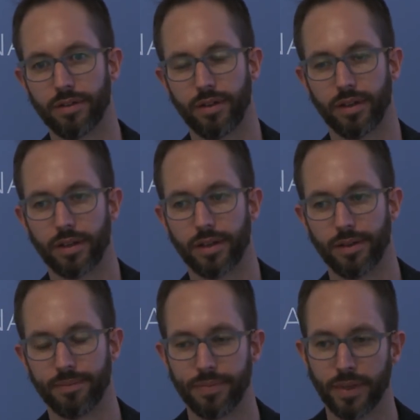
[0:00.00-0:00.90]
So I think,
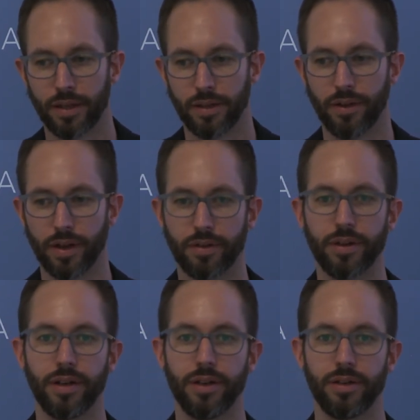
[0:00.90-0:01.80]
though I
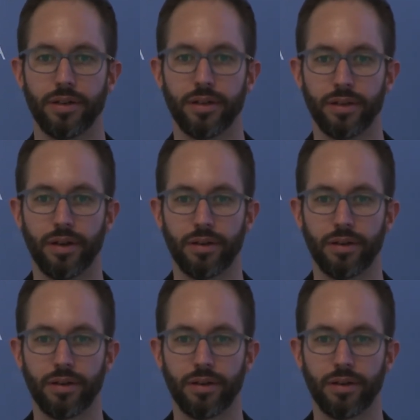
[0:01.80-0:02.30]
agree that,